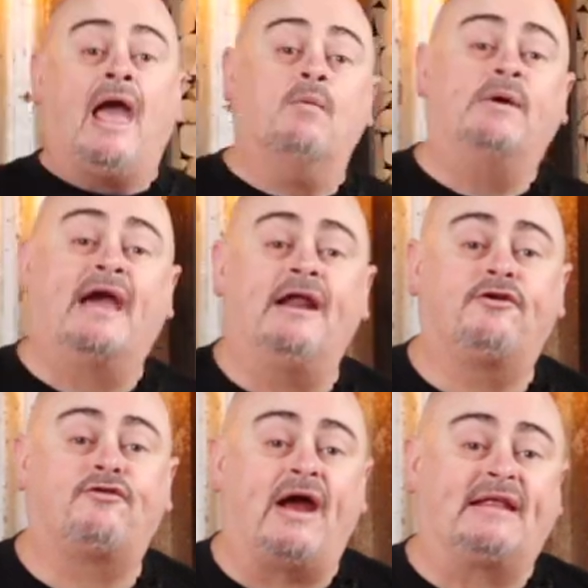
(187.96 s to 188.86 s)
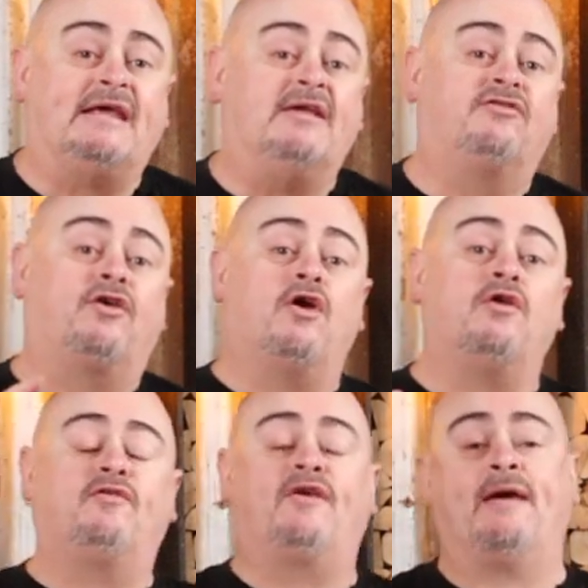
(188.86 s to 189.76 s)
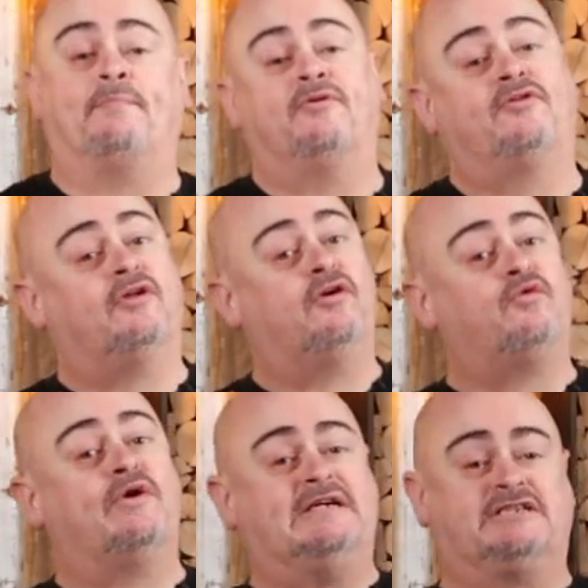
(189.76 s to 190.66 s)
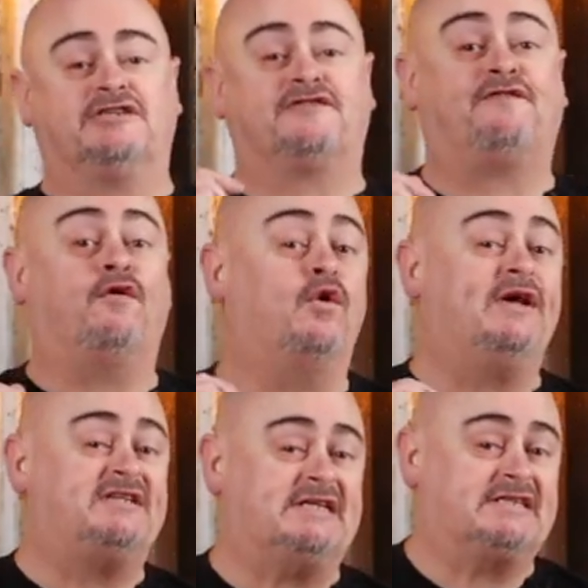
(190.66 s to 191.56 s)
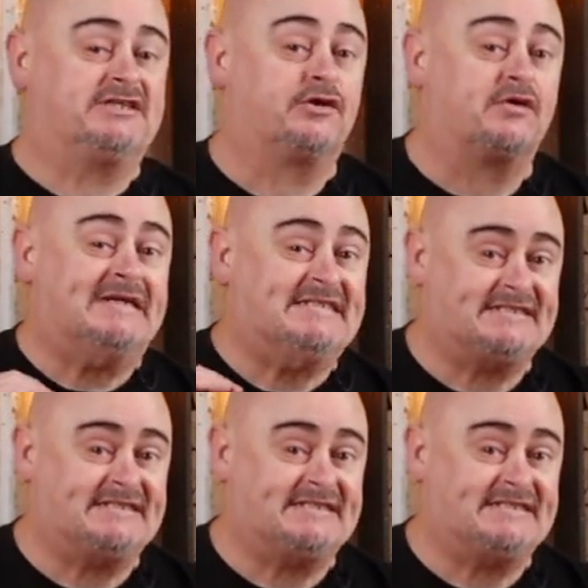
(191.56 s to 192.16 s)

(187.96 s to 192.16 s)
And we're gonna track the internal temp until it reaches 46 degrees